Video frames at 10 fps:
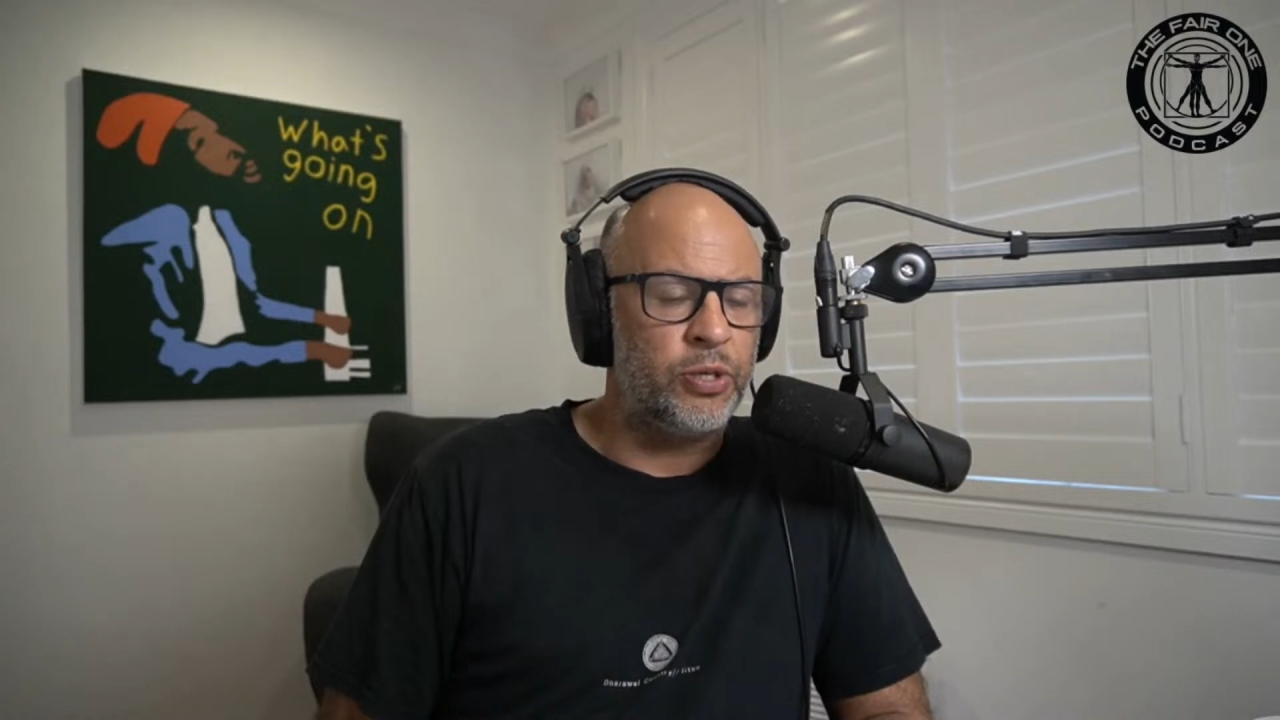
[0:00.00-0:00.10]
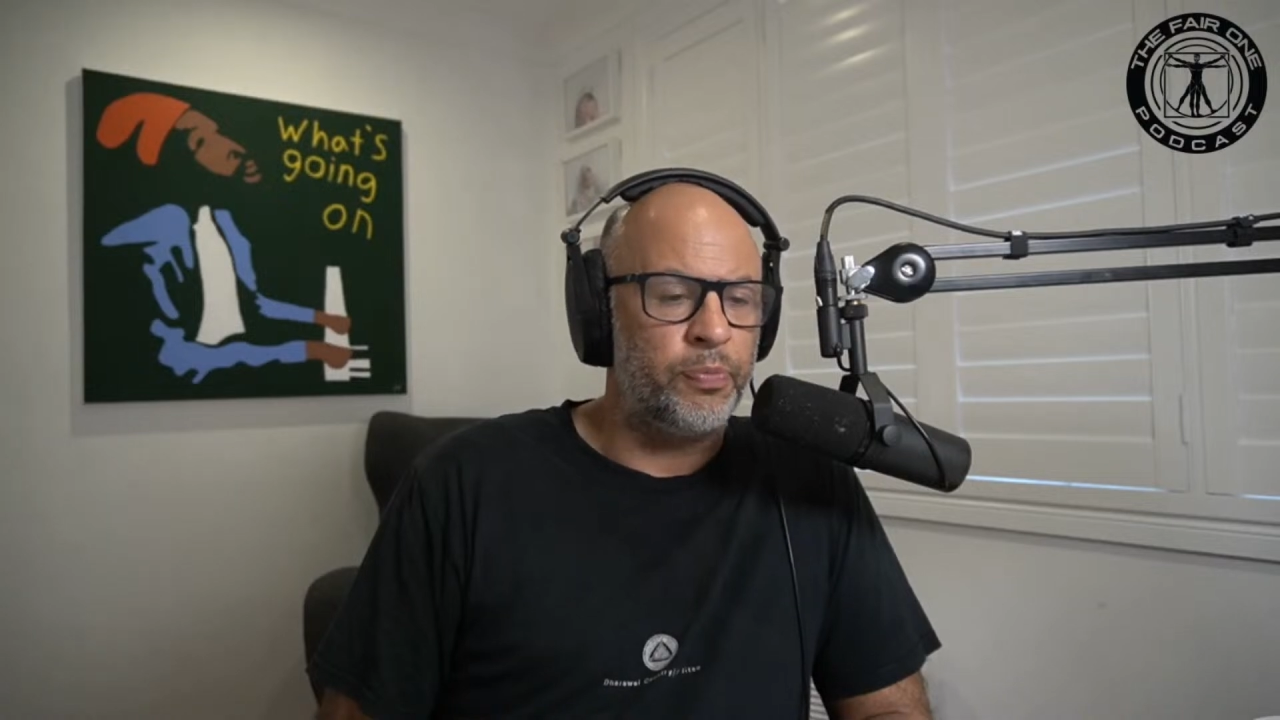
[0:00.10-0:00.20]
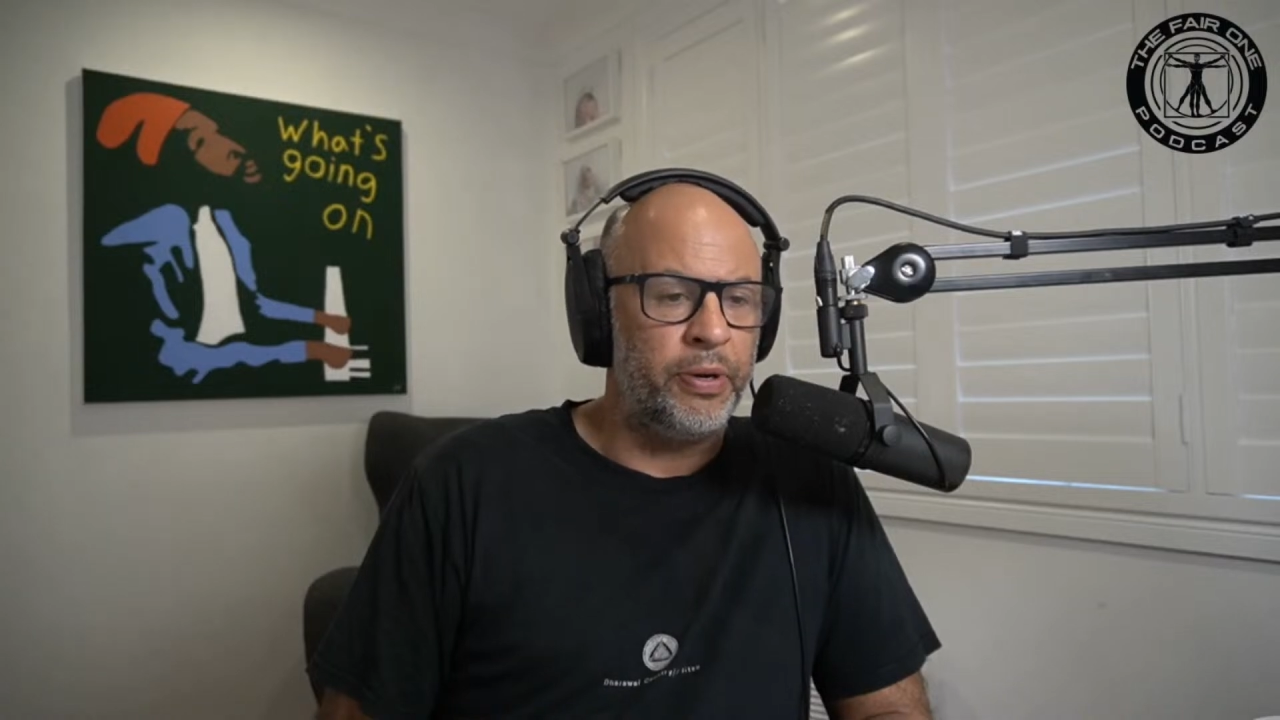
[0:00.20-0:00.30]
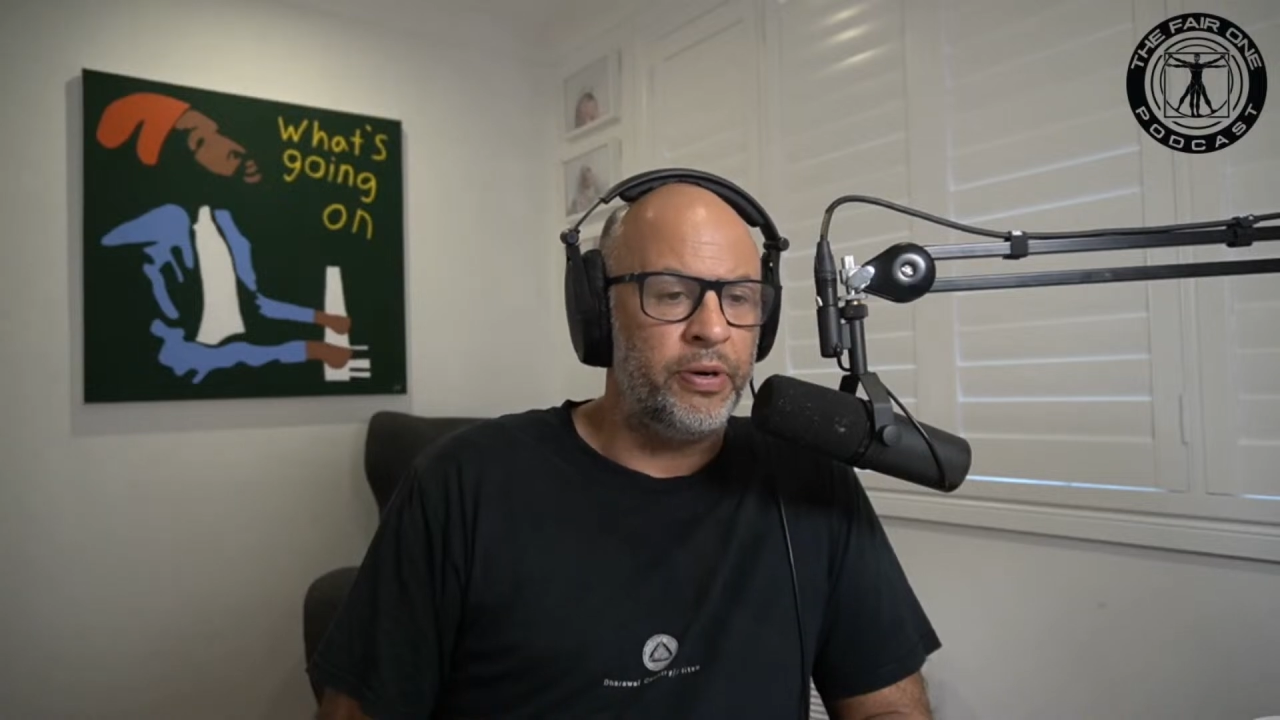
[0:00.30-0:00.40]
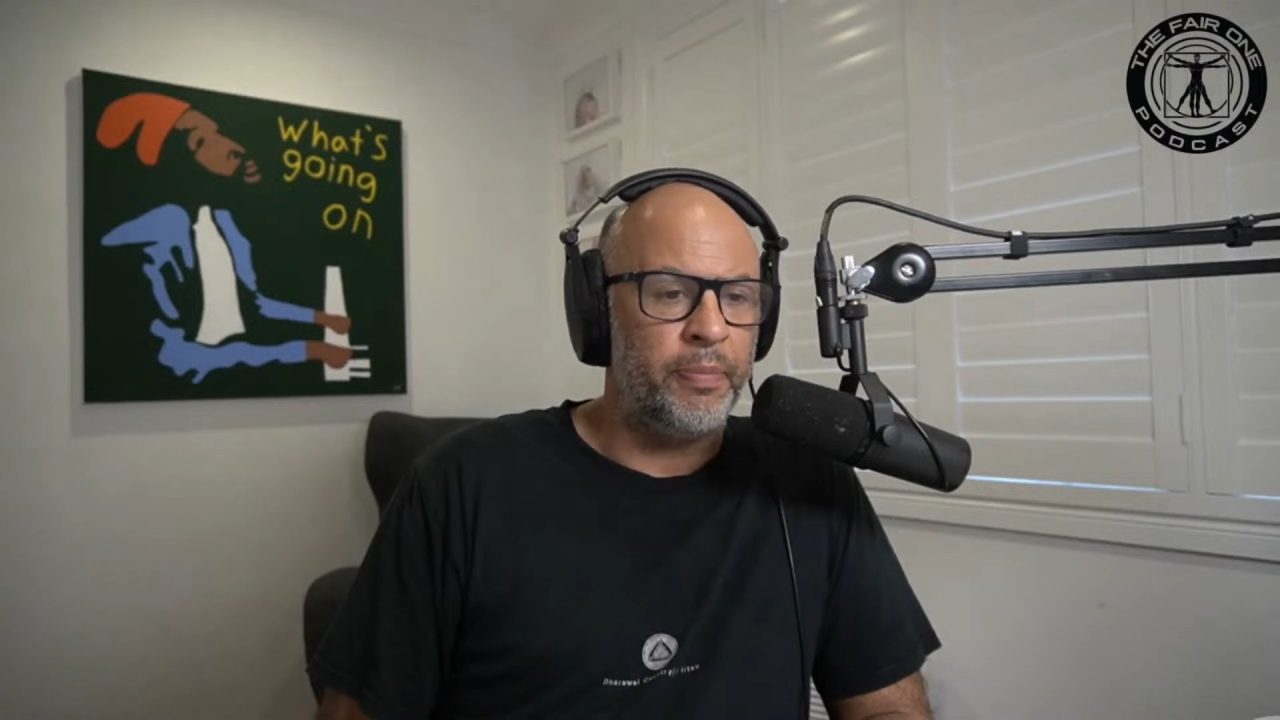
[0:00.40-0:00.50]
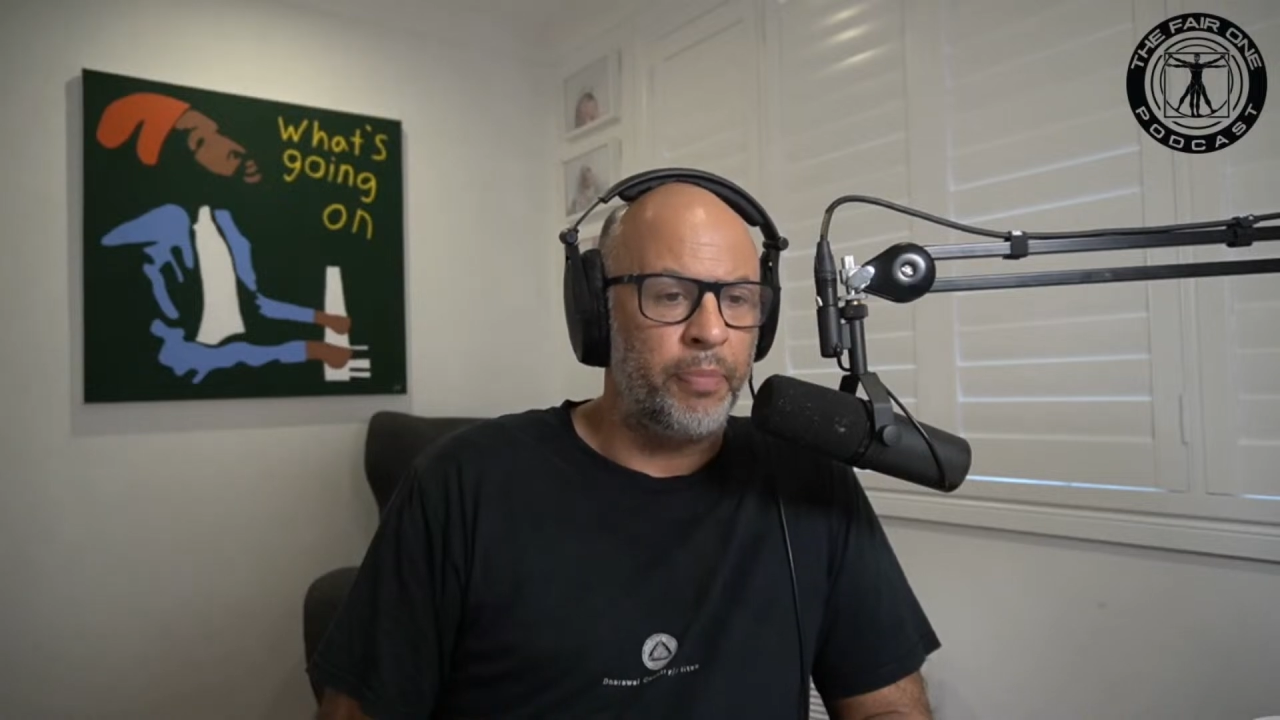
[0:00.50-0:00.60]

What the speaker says: superior